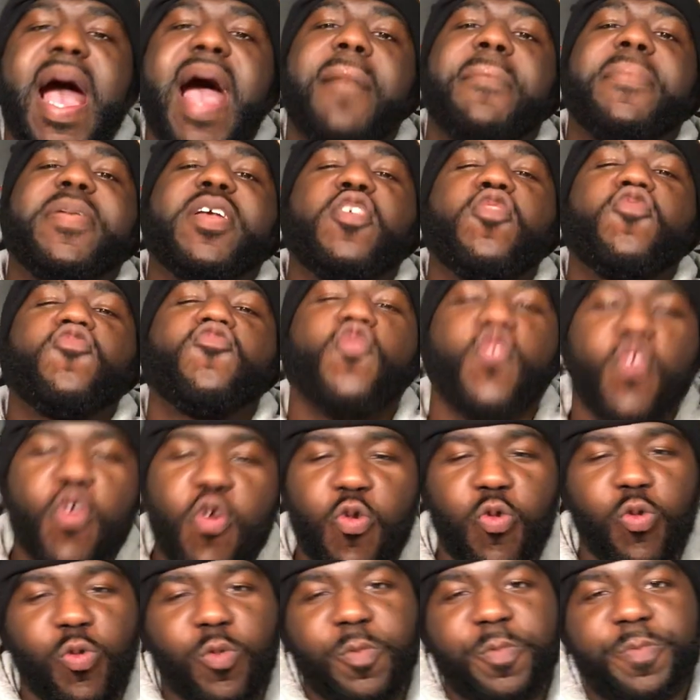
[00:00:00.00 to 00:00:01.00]
popping
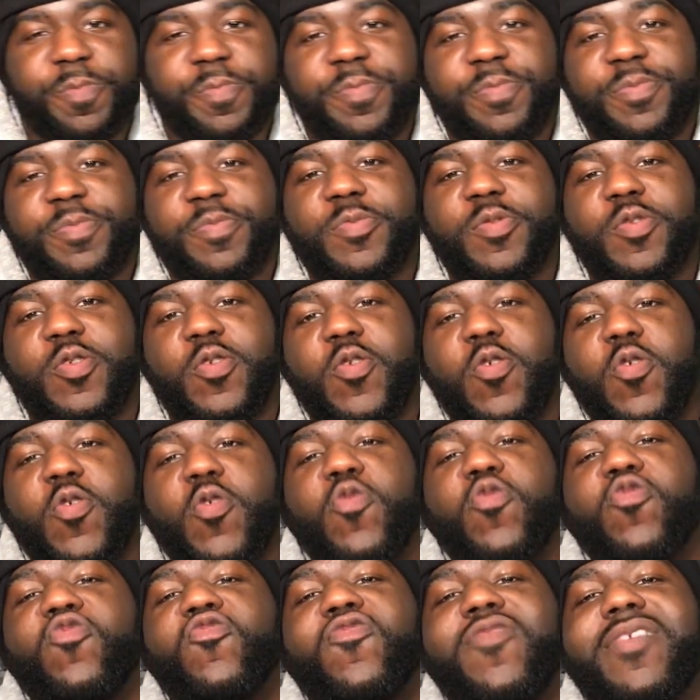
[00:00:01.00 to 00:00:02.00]
crew
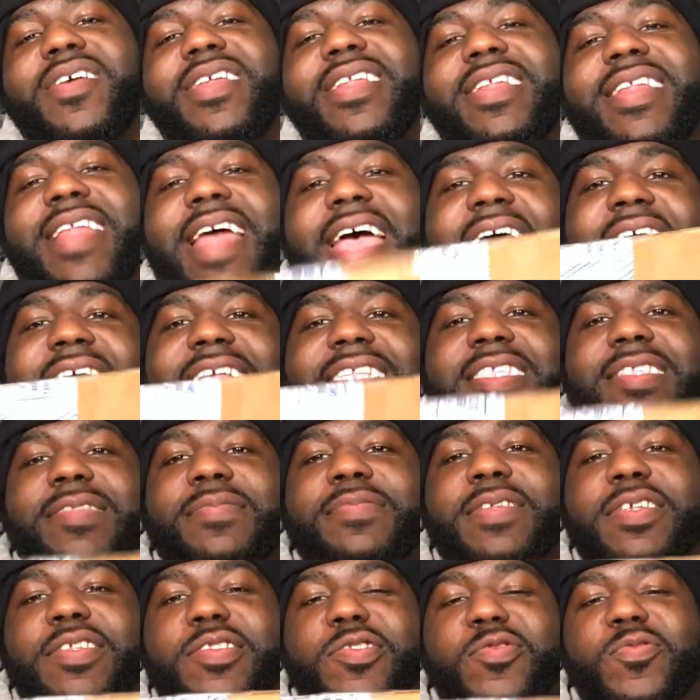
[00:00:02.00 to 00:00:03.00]
who's ready to add
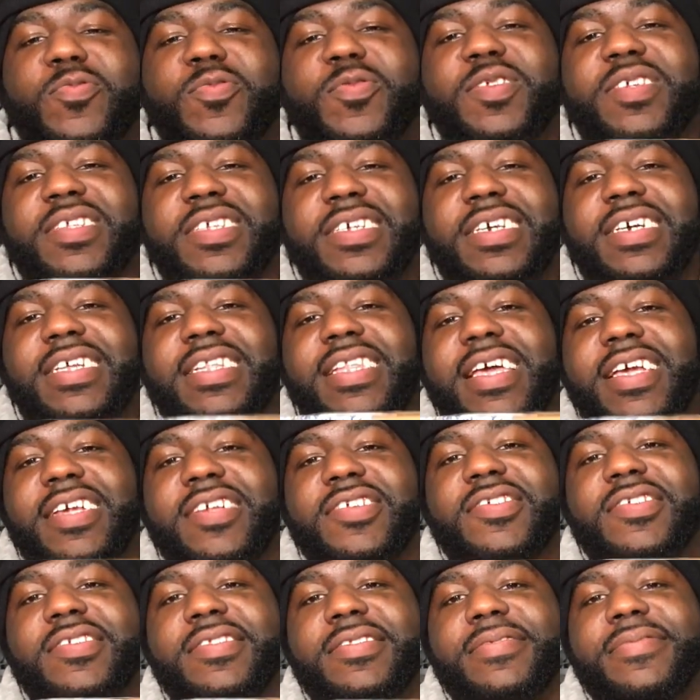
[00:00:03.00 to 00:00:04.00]
something new to the
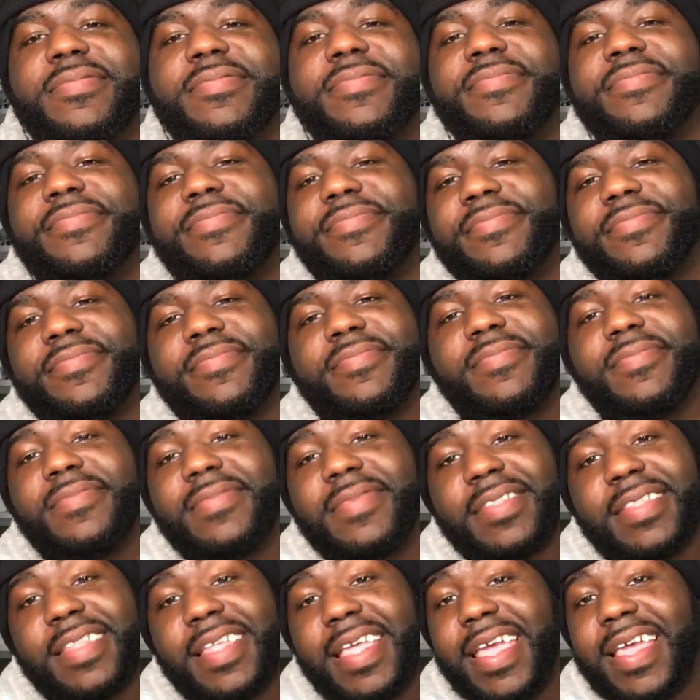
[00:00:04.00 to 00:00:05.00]
collection.
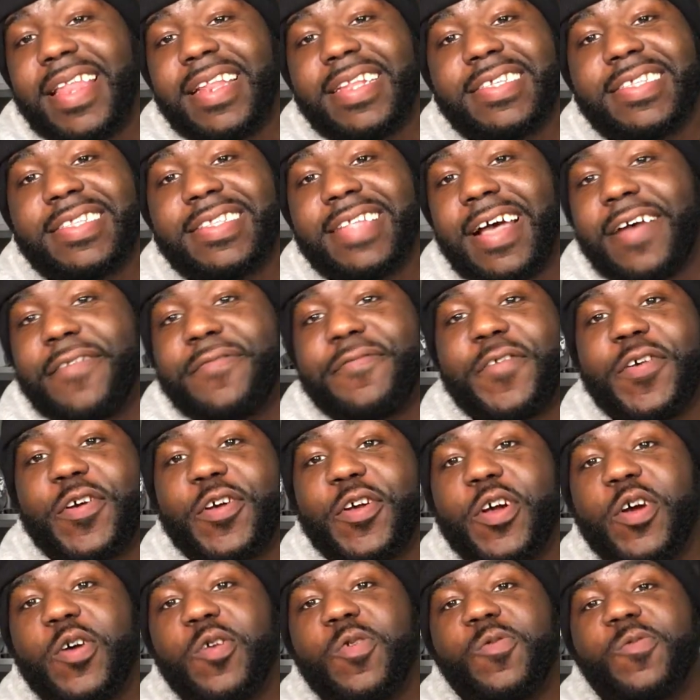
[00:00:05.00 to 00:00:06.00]
And it's not
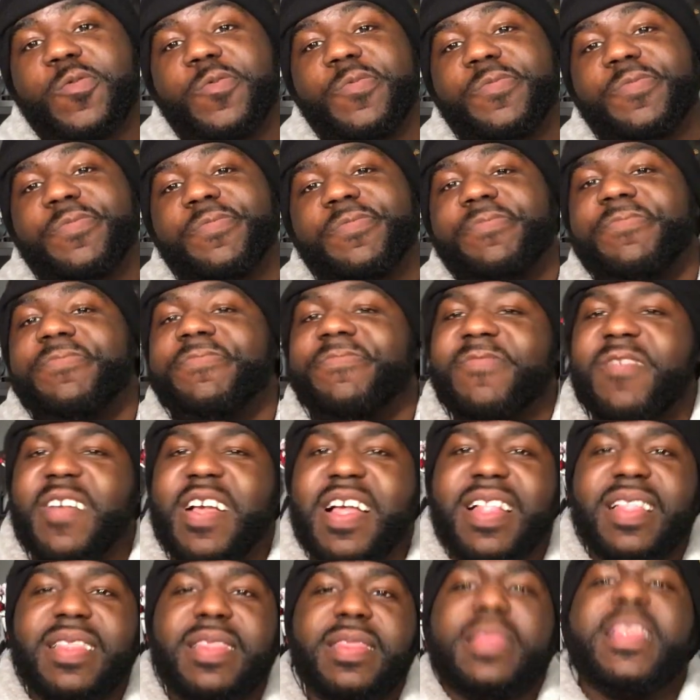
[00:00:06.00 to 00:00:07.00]
Funko.
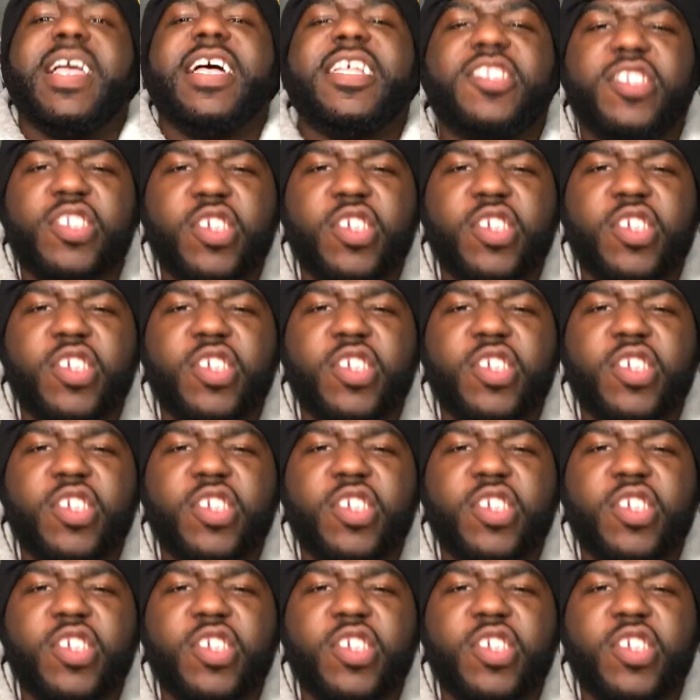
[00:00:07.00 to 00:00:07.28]
Let's